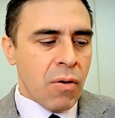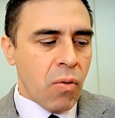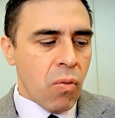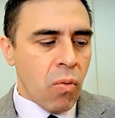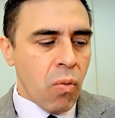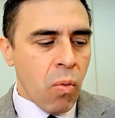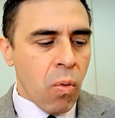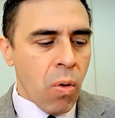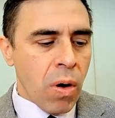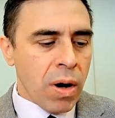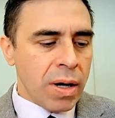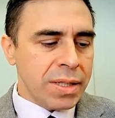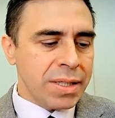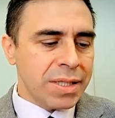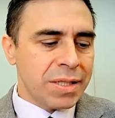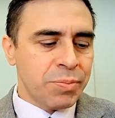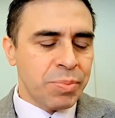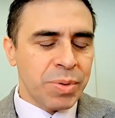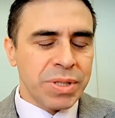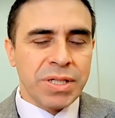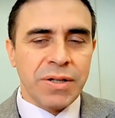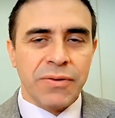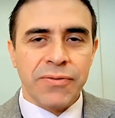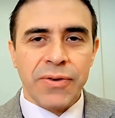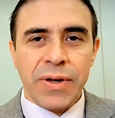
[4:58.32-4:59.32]
One
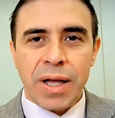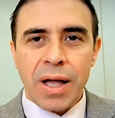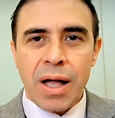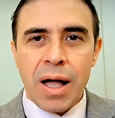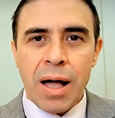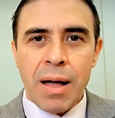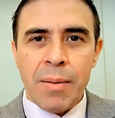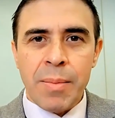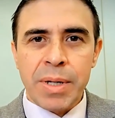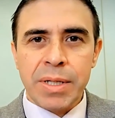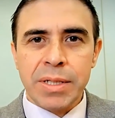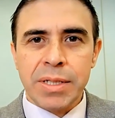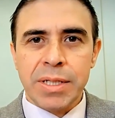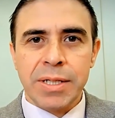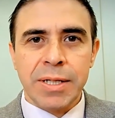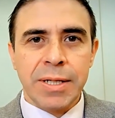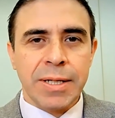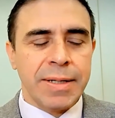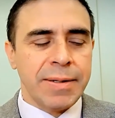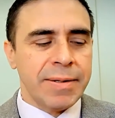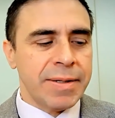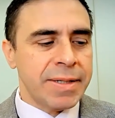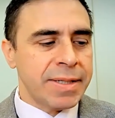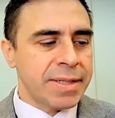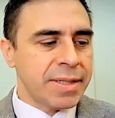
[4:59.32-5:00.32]
specific
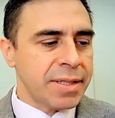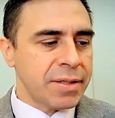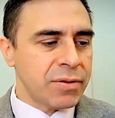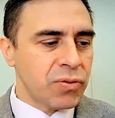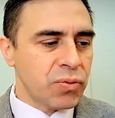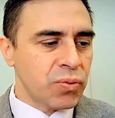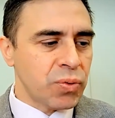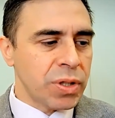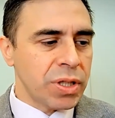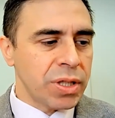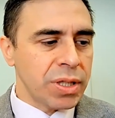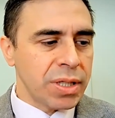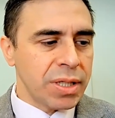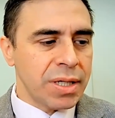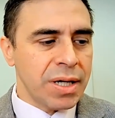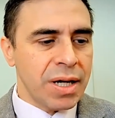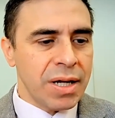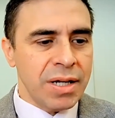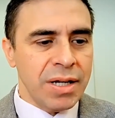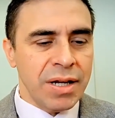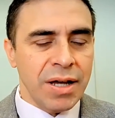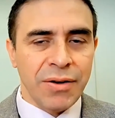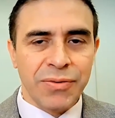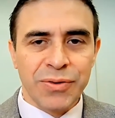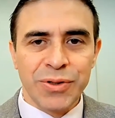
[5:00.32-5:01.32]
comment isn't really
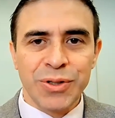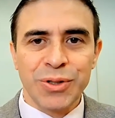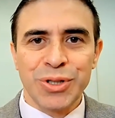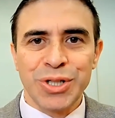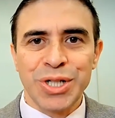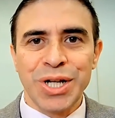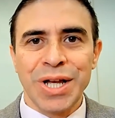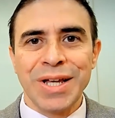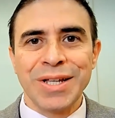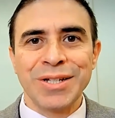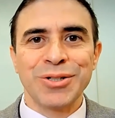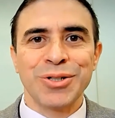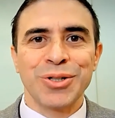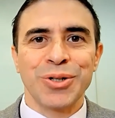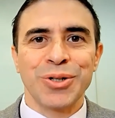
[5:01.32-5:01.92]
enough to change